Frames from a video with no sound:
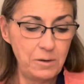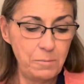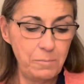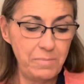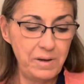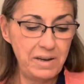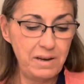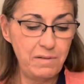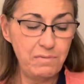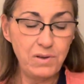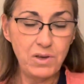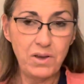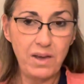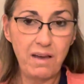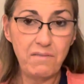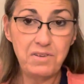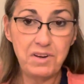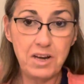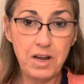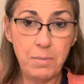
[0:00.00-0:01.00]
but if you
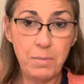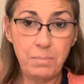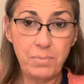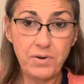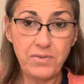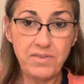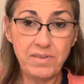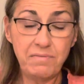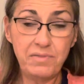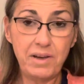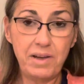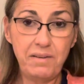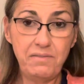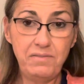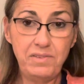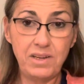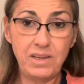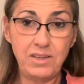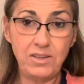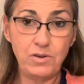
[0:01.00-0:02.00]
have numbers
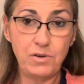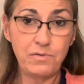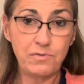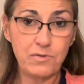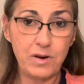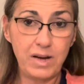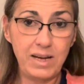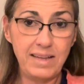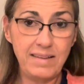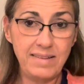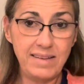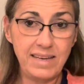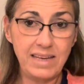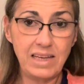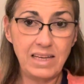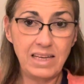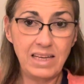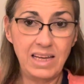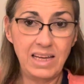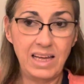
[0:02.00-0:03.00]
involved in your
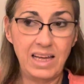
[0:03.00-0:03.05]
phrasing,